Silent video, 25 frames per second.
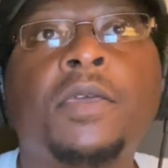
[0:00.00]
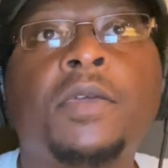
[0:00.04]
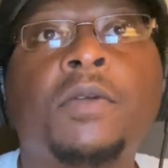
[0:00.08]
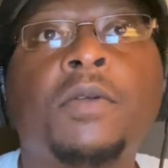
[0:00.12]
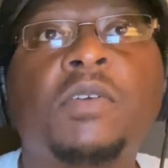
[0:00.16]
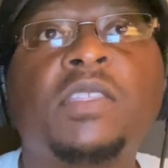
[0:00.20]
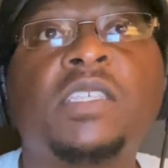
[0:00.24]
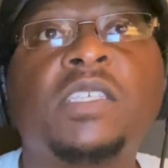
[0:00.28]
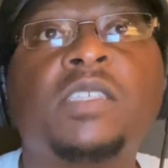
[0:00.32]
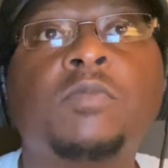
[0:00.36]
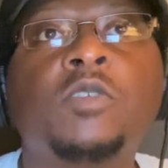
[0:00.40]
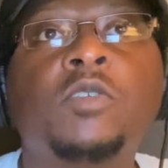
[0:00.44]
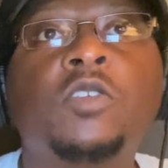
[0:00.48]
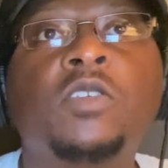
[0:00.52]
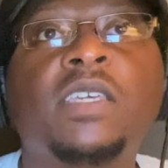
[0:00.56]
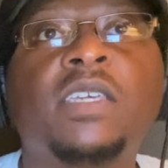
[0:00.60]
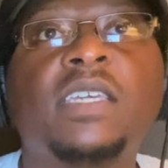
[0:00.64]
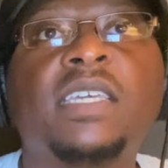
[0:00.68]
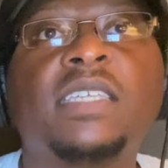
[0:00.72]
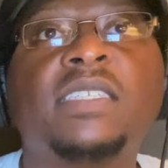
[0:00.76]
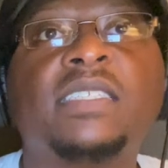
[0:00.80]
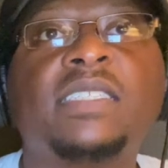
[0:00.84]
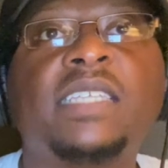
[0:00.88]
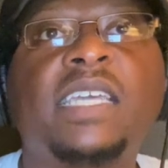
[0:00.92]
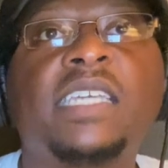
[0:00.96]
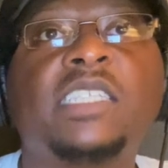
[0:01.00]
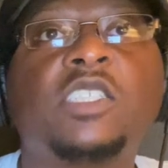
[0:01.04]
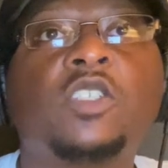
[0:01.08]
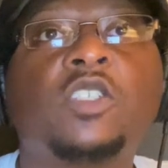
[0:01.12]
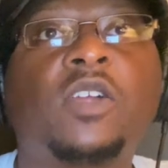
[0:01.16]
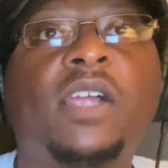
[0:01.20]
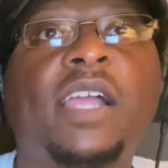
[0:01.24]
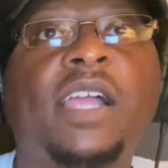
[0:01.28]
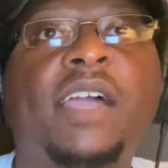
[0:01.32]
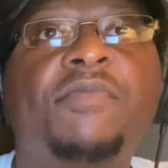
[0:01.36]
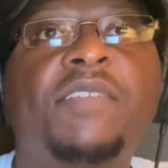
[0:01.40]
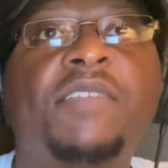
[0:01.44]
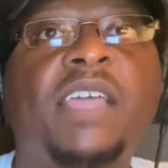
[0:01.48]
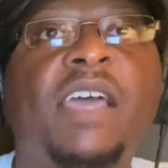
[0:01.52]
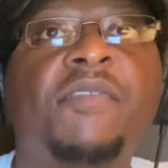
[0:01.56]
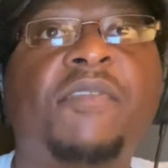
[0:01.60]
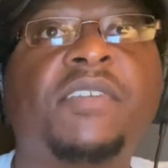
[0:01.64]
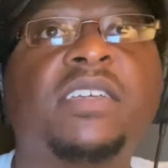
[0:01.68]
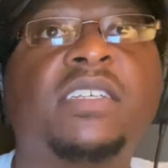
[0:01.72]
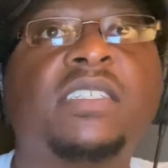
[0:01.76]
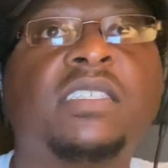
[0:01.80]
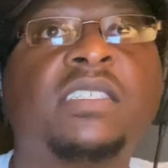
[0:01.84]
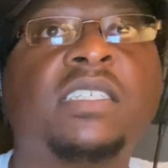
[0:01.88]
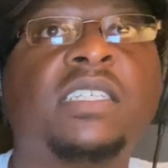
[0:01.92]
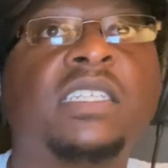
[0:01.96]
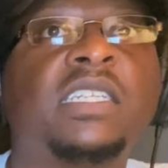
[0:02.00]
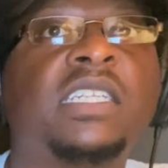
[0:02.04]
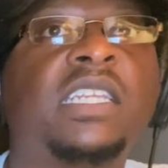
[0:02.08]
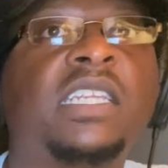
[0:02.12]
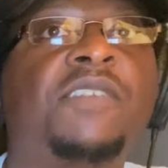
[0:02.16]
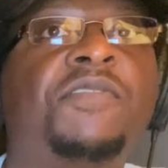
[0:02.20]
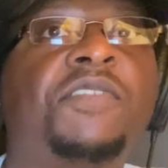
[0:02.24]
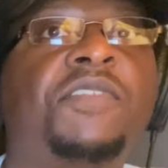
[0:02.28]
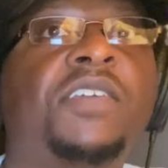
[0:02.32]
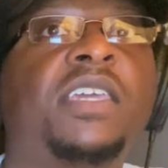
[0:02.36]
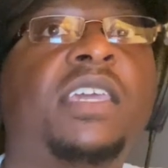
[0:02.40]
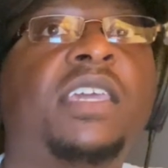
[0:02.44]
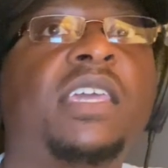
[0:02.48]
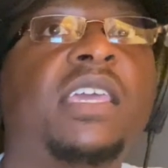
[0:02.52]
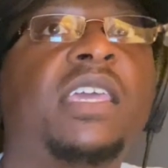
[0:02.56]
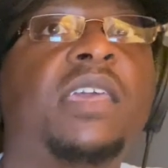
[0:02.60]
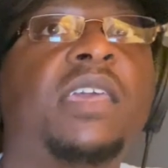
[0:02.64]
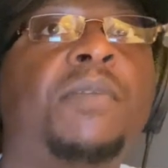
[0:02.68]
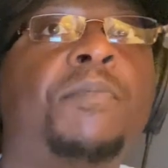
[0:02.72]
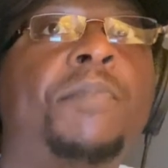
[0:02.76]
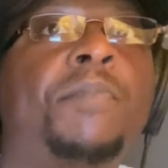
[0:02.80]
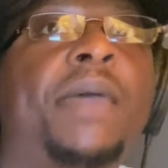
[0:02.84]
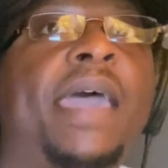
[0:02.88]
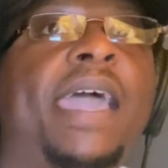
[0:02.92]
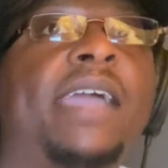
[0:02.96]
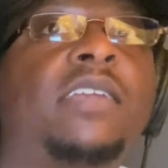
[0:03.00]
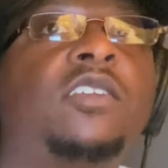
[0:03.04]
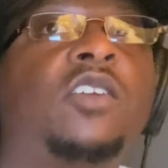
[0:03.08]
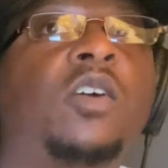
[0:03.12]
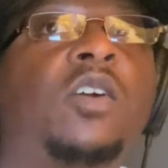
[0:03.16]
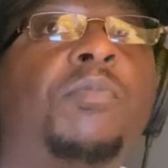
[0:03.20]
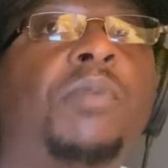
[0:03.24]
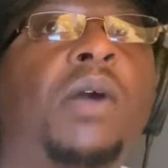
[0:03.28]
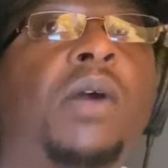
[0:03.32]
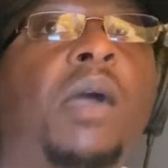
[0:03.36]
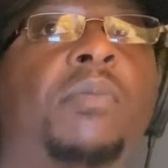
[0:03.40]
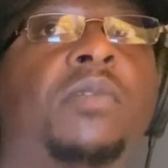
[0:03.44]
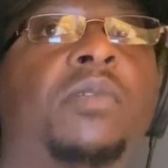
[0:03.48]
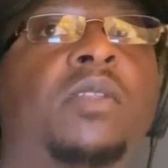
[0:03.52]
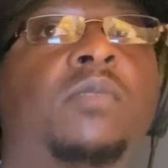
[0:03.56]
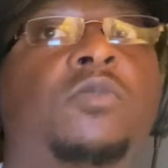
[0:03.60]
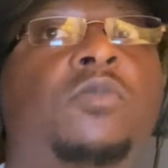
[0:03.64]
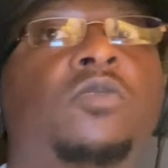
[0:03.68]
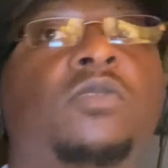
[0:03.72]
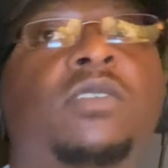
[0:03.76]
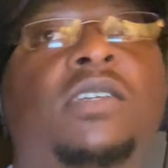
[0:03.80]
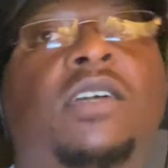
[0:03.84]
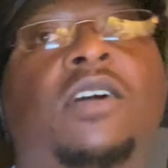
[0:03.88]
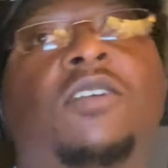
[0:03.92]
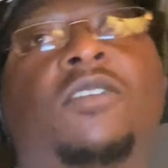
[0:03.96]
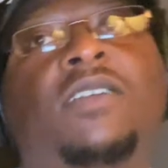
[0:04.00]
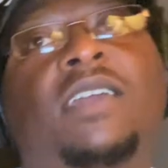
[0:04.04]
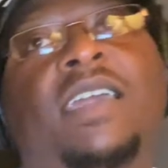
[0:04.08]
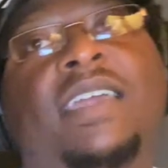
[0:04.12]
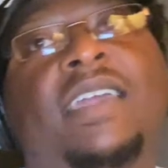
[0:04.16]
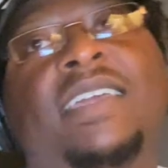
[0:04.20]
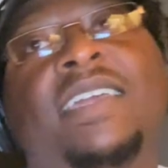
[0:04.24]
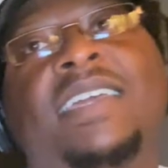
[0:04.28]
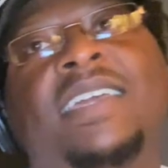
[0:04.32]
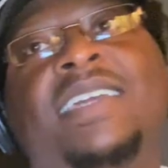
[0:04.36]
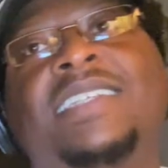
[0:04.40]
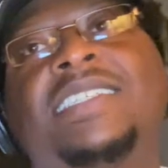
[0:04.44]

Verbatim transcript: with his music and stagecraft having a significant impact on popular music. Okay.